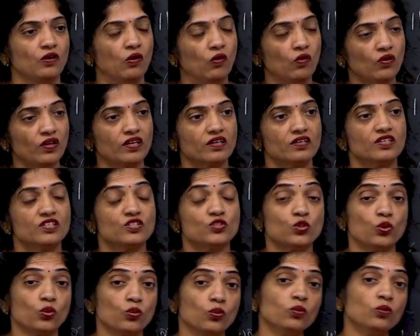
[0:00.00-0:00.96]
Okay,
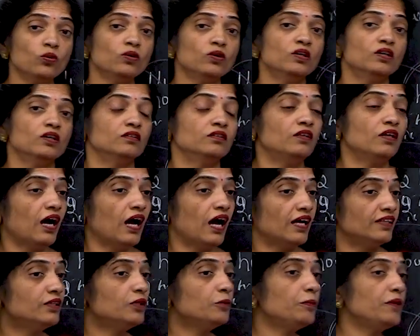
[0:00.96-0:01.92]
so the
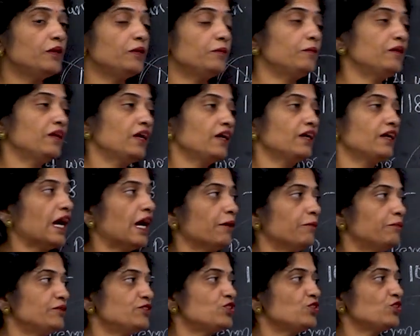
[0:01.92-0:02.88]
other people are
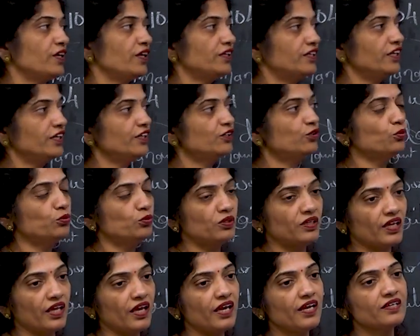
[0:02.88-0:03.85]
habituated to
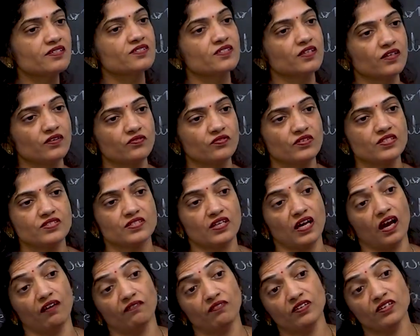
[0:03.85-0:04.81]
take service
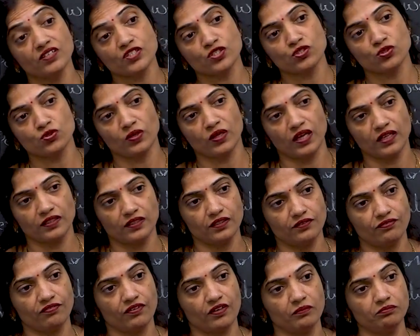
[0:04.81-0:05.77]
hours together
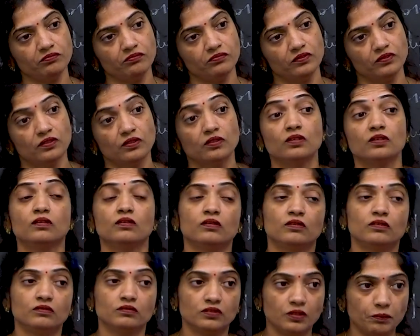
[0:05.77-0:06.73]
from
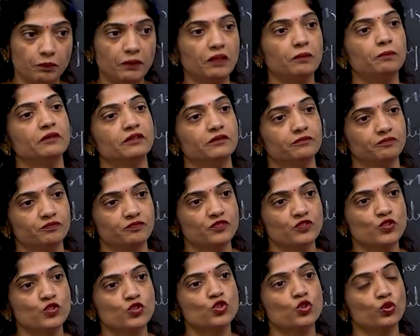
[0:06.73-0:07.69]
the people.
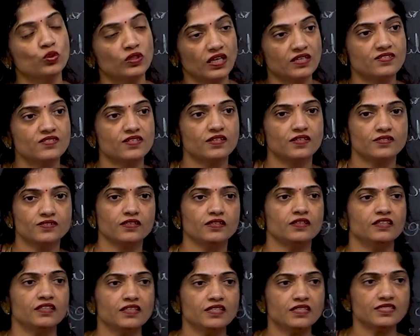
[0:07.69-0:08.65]
So that's the reason
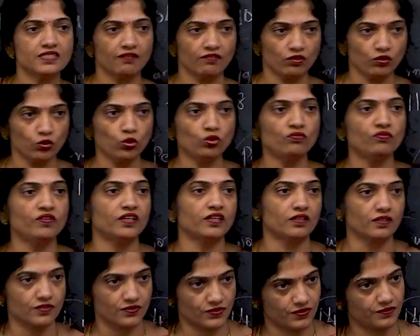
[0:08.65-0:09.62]
it is our own
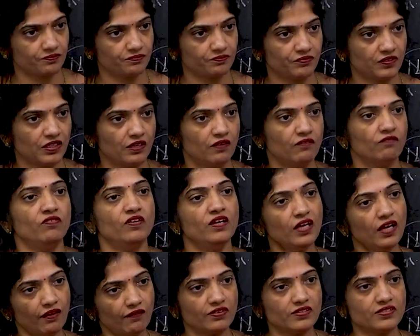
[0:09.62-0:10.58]
weakness. We
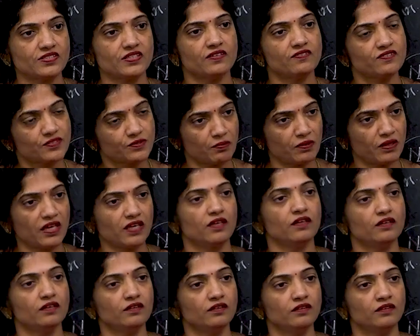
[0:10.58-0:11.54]
ourselves
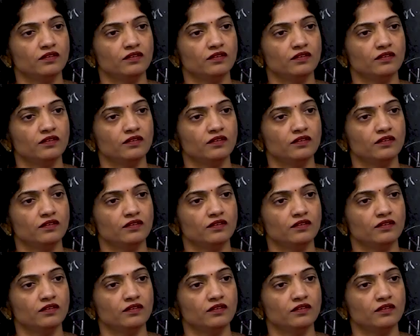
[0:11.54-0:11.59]
making